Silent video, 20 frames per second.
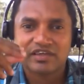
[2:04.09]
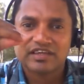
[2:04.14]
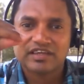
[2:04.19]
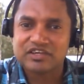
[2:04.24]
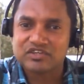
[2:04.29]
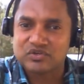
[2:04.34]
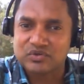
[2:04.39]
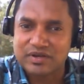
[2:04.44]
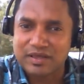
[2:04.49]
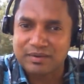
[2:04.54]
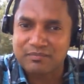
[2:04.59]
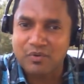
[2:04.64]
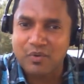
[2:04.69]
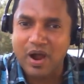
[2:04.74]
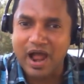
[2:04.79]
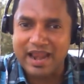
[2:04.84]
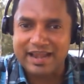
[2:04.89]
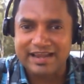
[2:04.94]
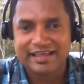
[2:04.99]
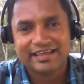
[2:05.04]
Issue number
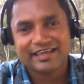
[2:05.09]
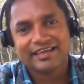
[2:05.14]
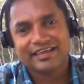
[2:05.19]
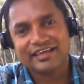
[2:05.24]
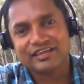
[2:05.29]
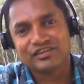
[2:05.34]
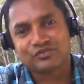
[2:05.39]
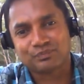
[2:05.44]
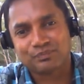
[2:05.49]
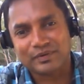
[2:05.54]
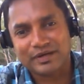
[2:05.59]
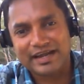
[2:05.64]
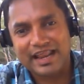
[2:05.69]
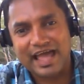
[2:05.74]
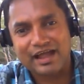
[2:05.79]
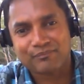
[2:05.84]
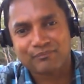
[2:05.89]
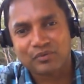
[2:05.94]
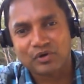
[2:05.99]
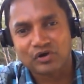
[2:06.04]
1 is
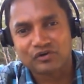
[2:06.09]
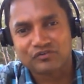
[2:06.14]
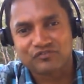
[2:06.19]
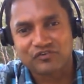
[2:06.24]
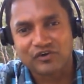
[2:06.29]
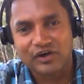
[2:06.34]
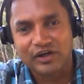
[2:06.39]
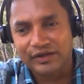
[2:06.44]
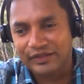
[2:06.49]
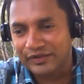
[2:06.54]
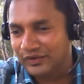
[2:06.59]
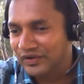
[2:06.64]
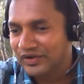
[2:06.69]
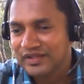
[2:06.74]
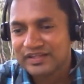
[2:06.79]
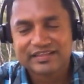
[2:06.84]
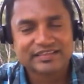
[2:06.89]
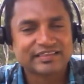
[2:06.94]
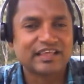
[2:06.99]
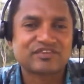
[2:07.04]
product portfolio.
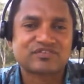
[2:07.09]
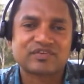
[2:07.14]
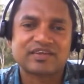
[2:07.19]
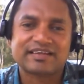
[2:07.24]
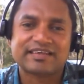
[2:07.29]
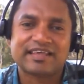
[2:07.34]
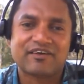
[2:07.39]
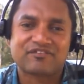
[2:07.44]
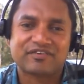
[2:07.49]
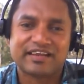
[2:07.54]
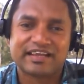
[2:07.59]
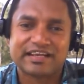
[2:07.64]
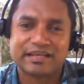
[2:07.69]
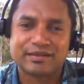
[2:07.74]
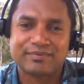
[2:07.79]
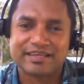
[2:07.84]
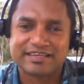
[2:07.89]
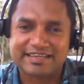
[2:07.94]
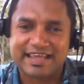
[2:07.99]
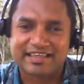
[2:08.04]
This will definitely
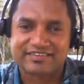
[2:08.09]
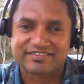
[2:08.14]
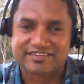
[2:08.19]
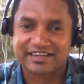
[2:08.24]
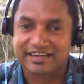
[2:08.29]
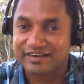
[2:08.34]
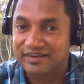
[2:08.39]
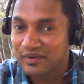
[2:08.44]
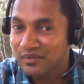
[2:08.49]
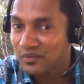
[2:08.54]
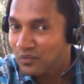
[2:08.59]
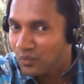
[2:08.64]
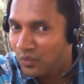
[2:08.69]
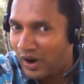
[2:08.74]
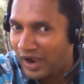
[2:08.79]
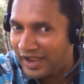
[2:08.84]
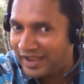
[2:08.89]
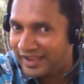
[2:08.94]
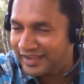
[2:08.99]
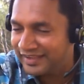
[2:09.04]
be tested.
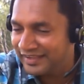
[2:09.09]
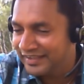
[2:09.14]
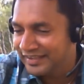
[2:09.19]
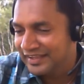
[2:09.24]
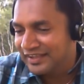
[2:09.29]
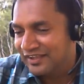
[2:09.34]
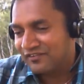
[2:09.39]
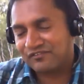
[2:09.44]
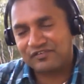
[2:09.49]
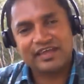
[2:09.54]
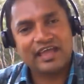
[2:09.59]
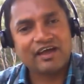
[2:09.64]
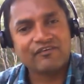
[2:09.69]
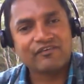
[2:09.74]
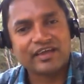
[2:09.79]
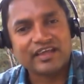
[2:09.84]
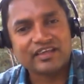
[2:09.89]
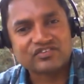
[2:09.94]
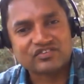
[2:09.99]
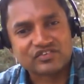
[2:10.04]
Why? We have a
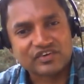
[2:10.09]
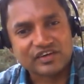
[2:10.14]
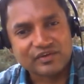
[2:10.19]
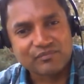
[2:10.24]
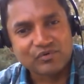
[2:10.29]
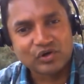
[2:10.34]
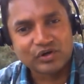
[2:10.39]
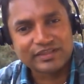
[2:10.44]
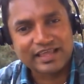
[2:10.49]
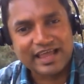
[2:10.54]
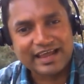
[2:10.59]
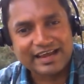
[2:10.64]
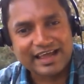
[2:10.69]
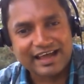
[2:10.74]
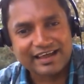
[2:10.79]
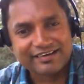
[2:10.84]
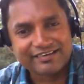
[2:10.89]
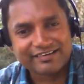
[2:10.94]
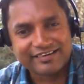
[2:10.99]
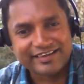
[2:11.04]
history more than
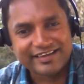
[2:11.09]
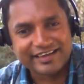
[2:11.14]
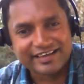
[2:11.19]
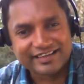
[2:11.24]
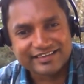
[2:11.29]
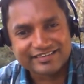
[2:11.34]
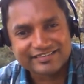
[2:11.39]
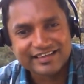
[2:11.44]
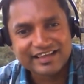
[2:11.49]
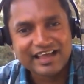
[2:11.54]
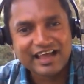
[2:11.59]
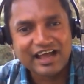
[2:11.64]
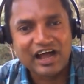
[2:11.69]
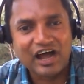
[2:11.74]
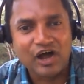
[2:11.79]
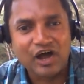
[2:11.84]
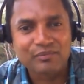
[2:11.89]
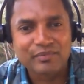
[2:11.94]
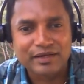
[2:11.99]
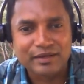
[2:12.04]
100 years.
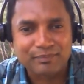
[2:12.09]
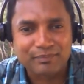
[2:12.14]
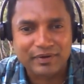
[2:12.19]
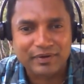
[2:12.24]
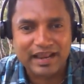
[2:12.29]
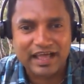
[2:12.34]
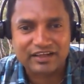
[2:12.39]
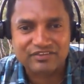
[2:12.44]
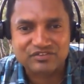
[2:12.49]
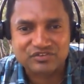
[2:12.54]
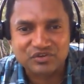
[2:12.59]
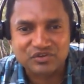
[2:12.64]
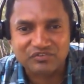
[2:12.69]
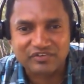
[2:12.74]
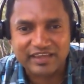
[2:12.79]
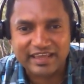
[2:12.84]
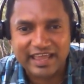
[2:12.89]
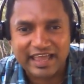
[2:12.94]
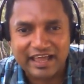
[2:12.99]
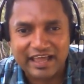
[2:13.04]
How many products do we
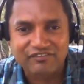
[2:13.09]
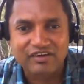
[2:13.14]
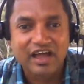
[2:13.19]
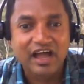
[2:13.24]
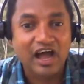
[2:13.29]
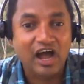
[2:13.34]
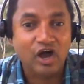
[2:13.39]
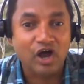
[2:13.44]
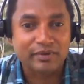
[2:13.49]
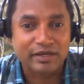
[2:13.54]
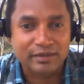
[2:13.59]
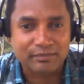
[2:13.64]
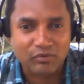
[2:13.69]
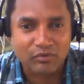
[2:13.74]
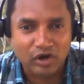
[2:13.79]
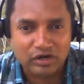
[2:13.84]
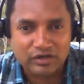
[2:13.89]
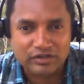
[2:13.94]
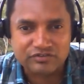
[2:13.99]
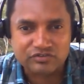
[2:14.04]
have? How many
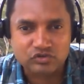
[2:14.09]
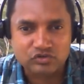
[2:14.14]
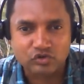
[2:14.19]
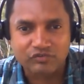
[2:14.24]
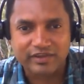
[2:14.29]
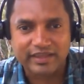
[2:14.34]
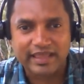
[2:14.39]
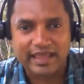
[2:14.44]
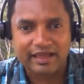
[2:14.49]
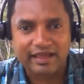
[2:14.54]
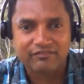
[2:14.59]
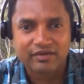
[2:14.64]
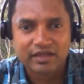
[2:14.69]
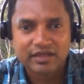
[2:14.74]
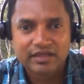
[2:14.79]
models do we have?